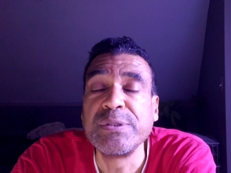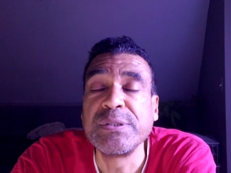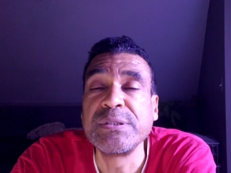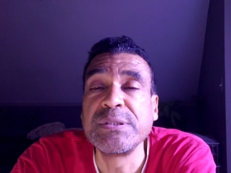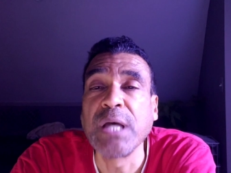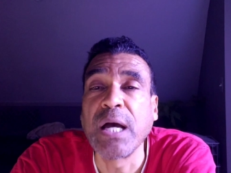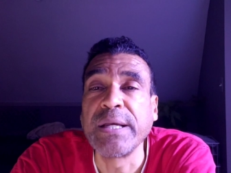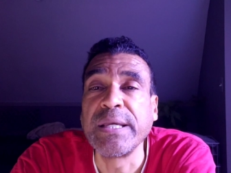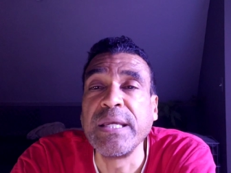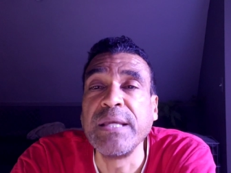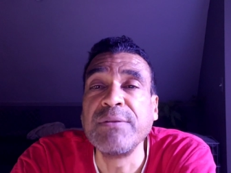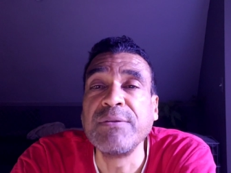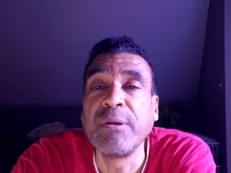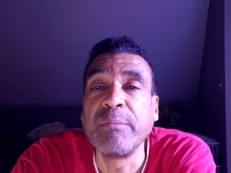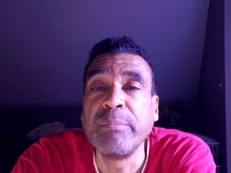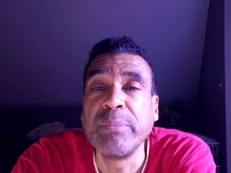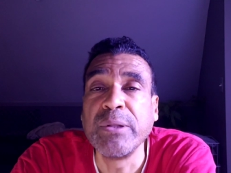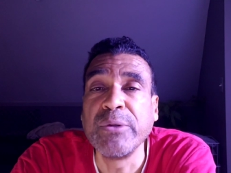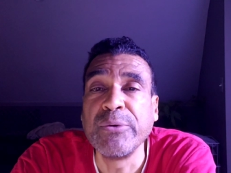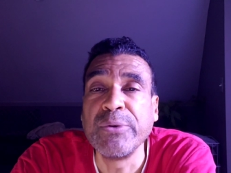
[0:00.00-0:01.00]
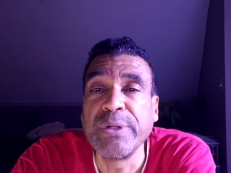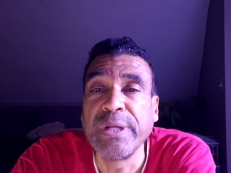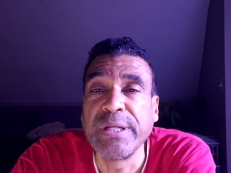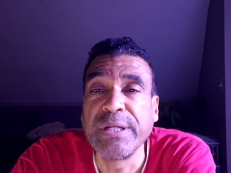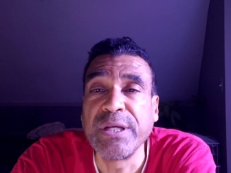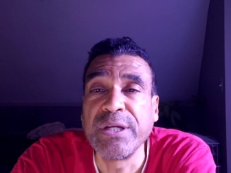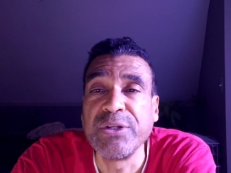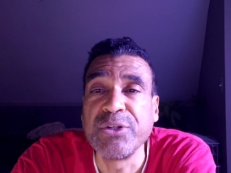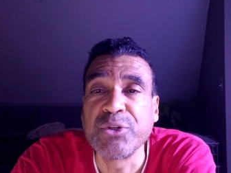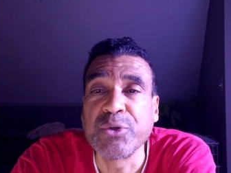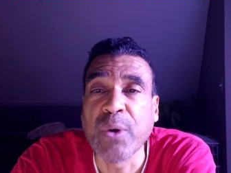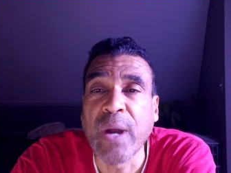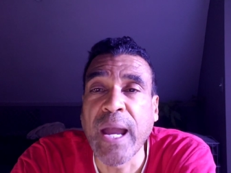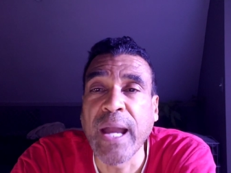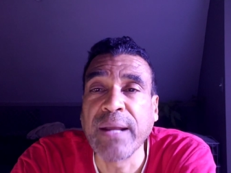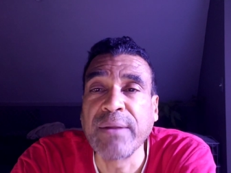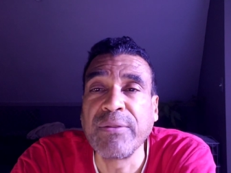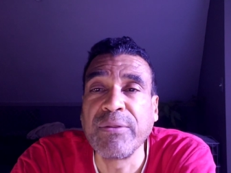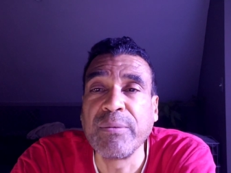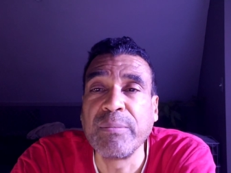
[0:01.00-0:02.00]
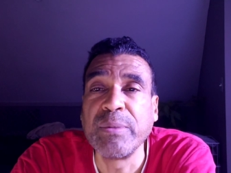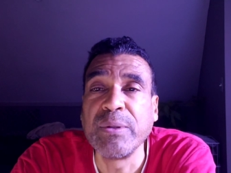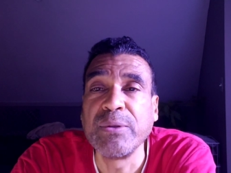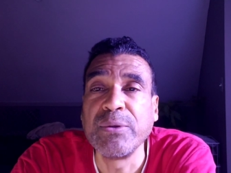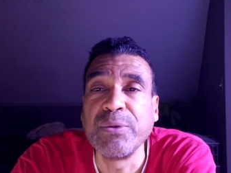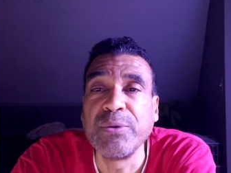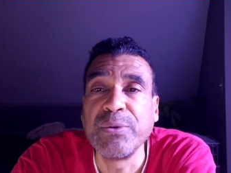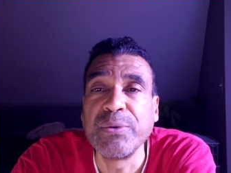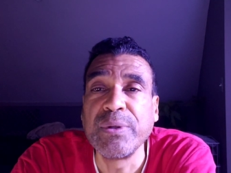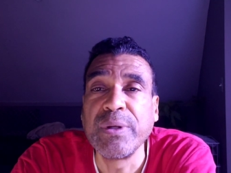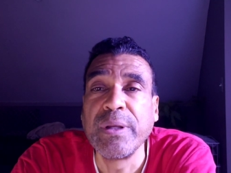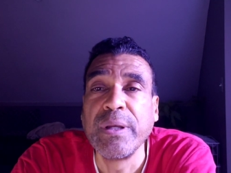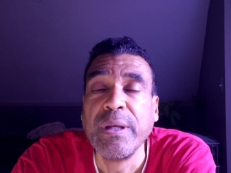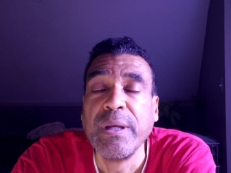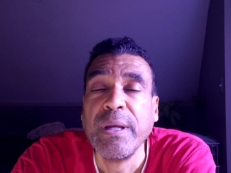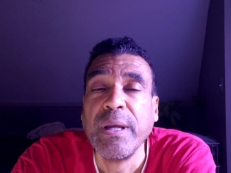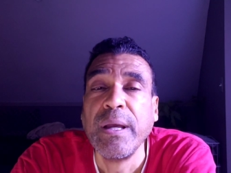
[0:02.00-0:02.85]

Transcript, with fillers: suck in the balloon and contract the balloon.